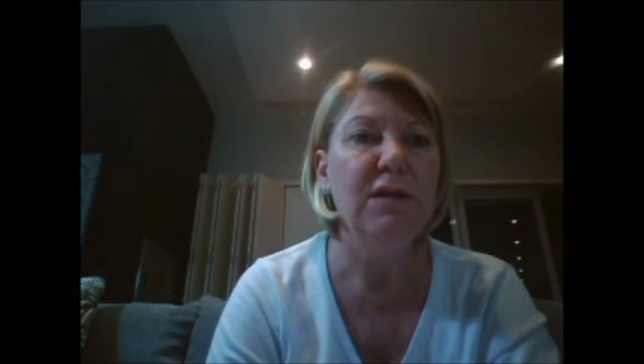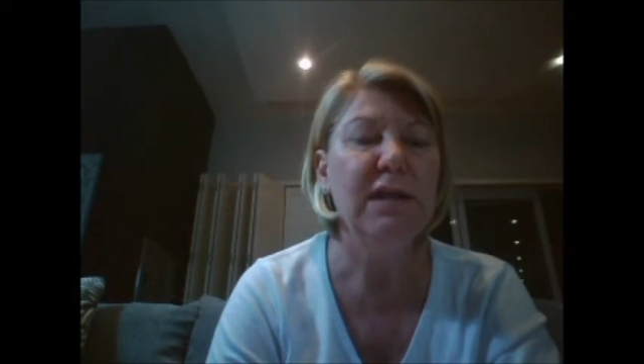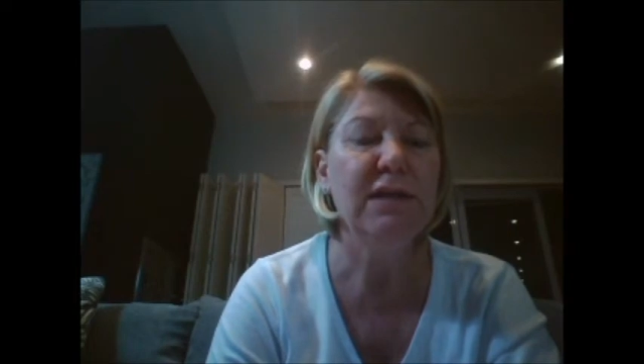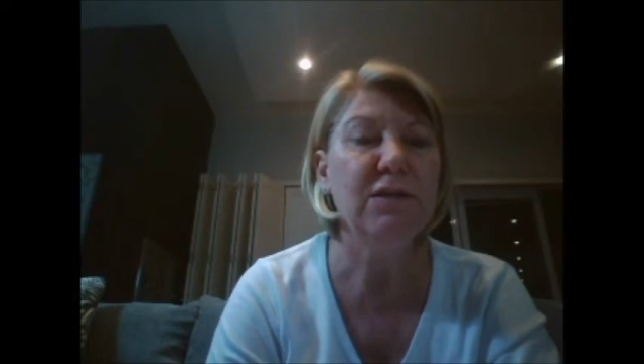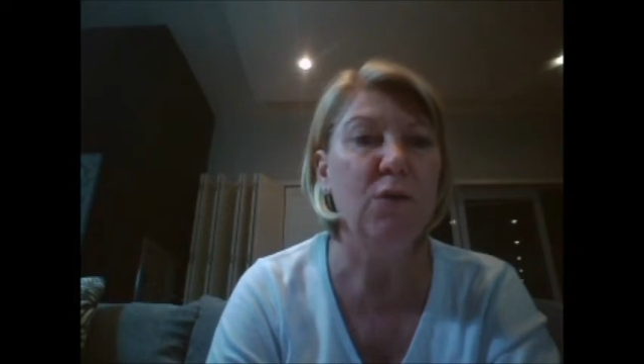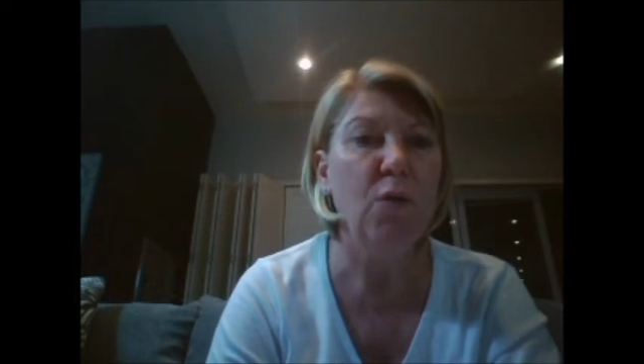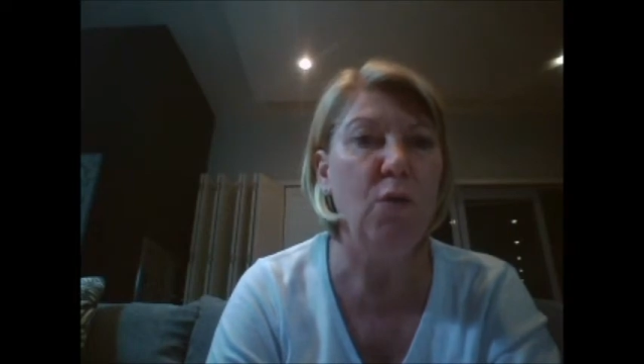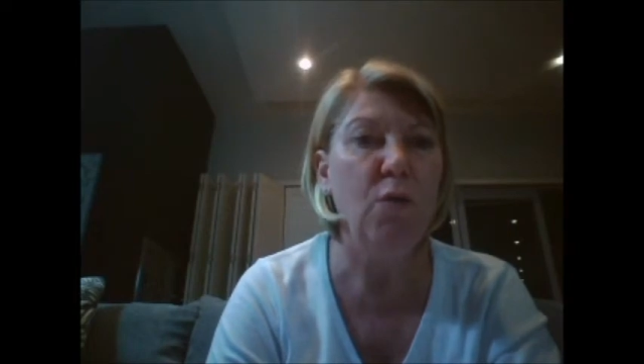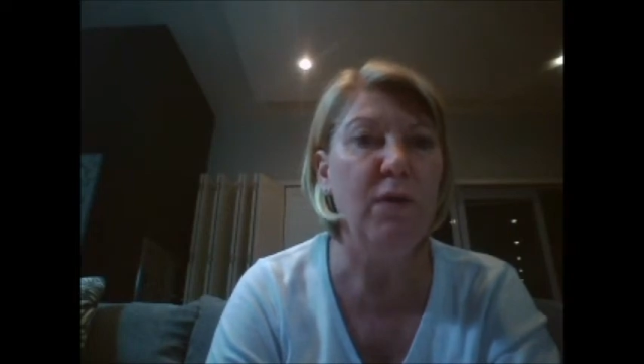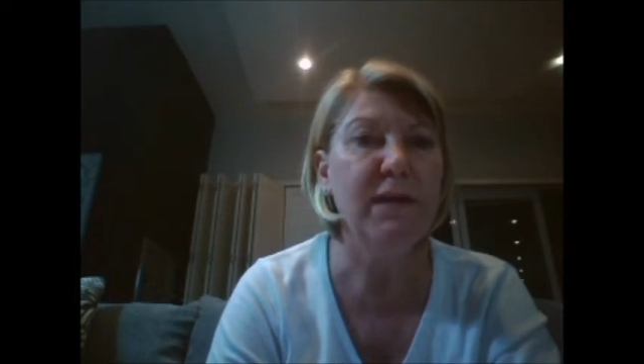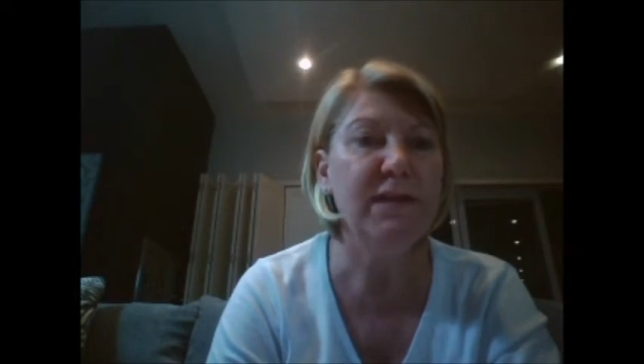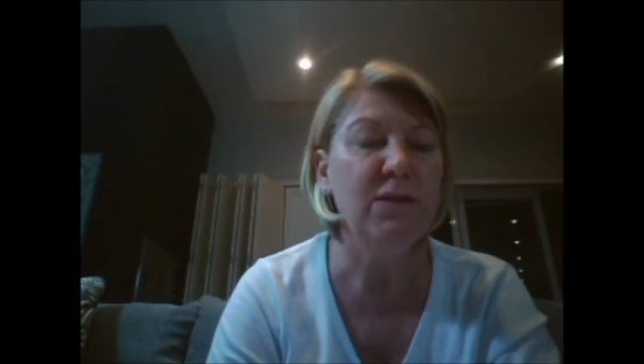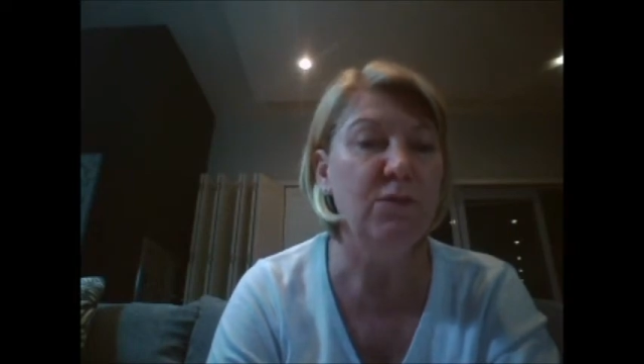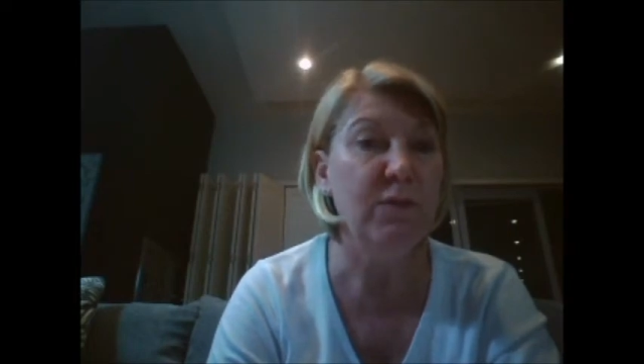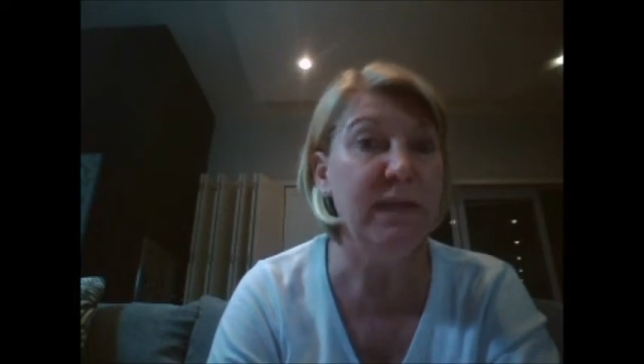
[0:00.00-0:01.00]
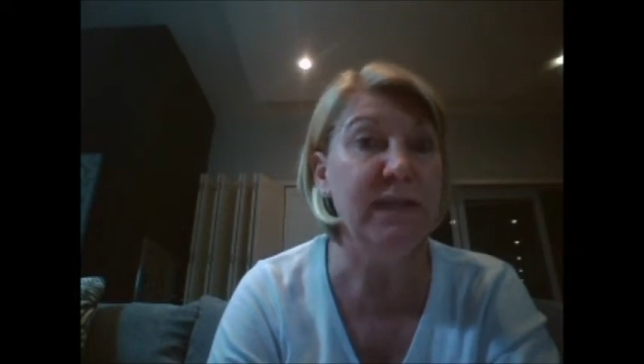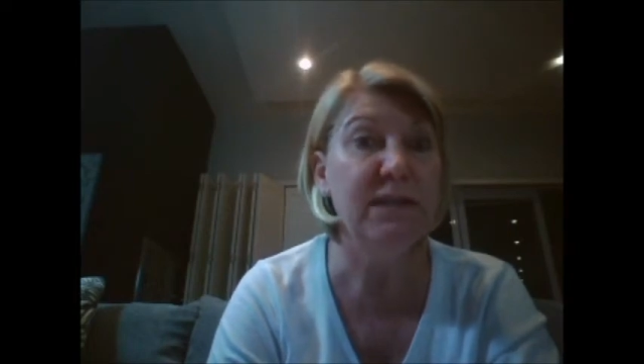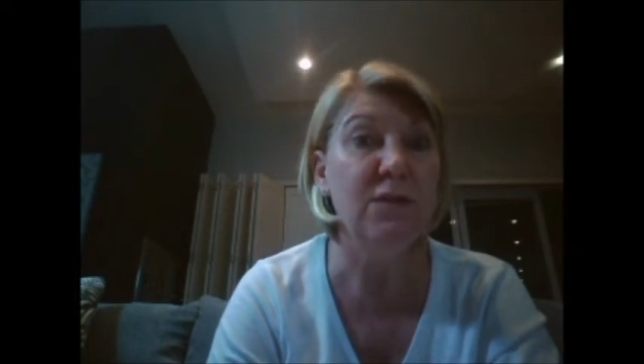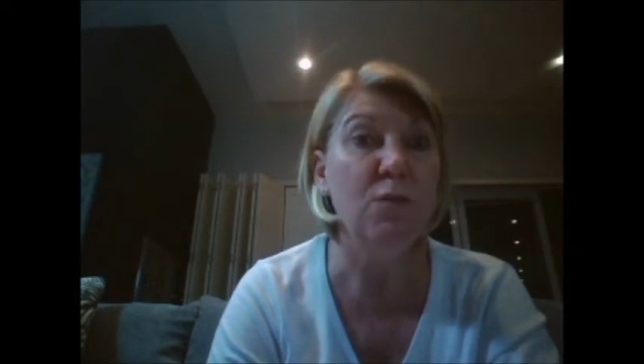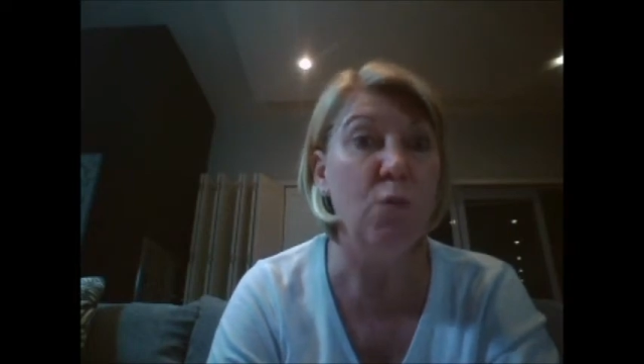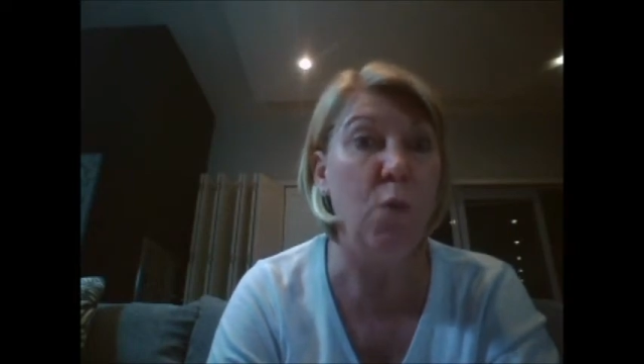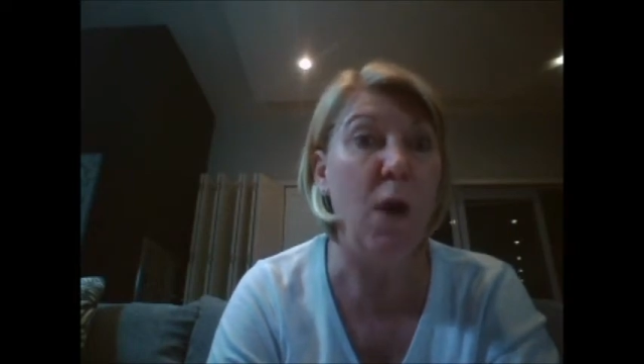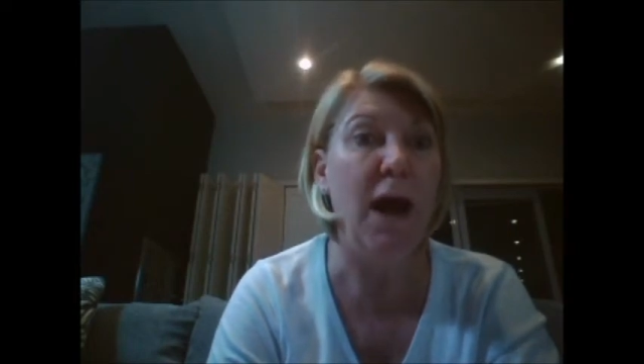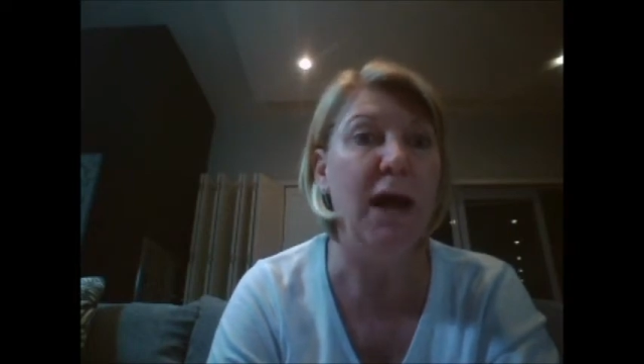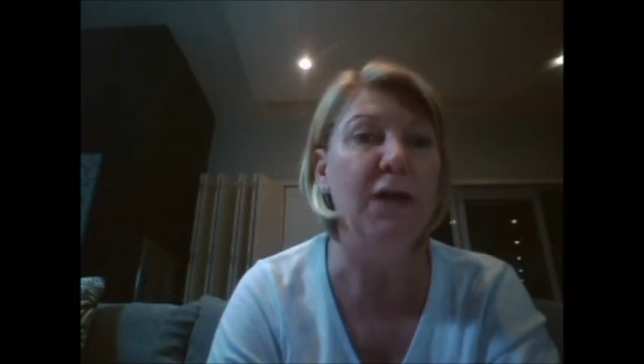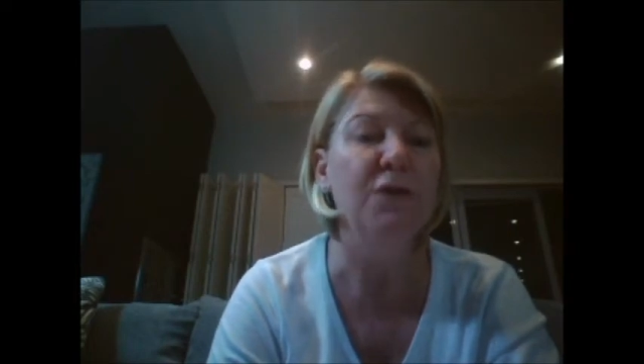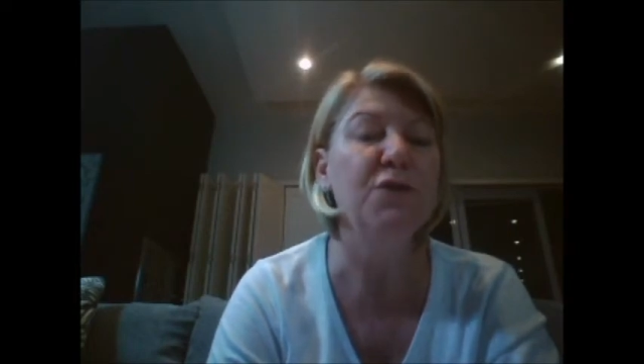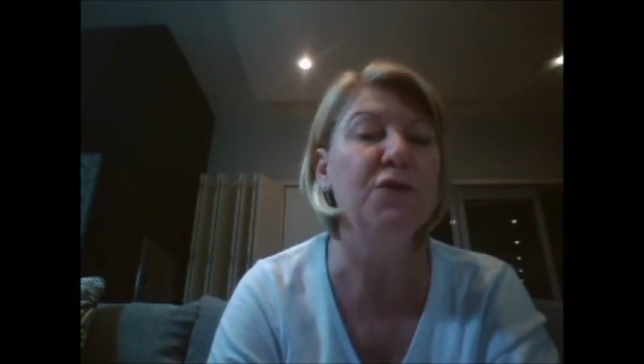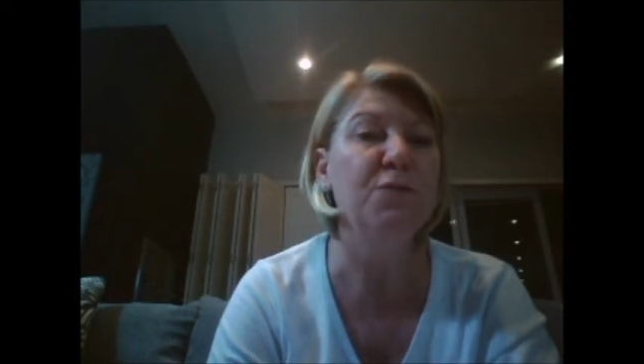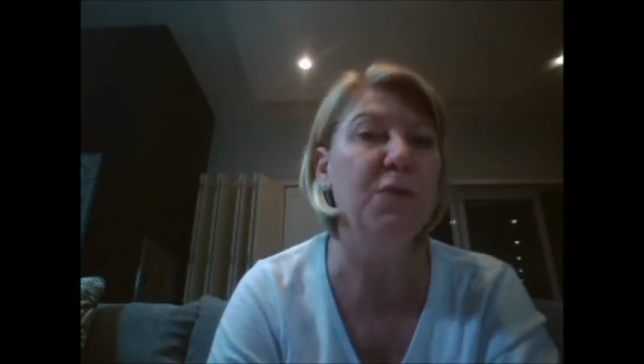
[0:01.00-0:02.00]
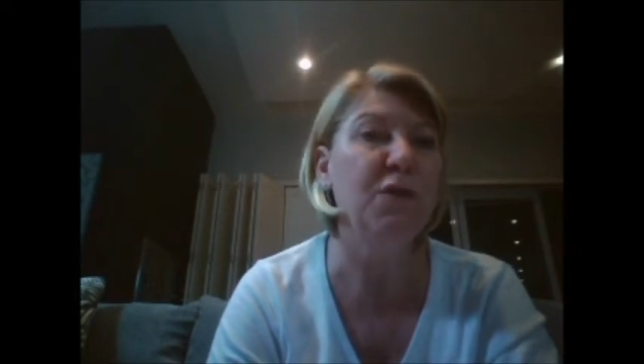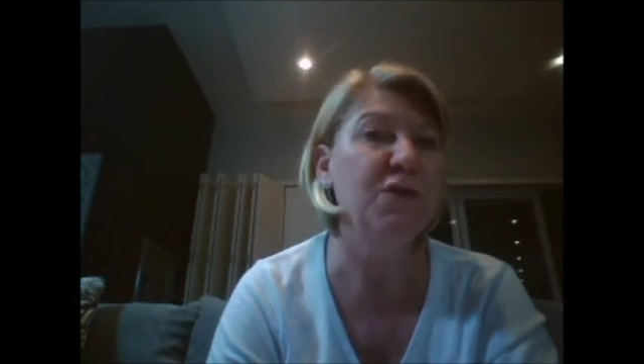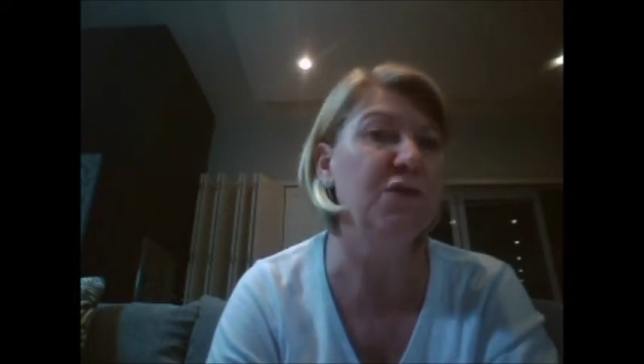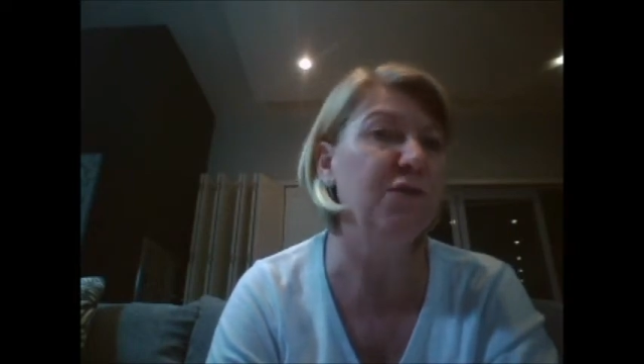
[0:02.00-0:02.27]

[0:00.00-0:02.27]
There's always a reason why you're supposed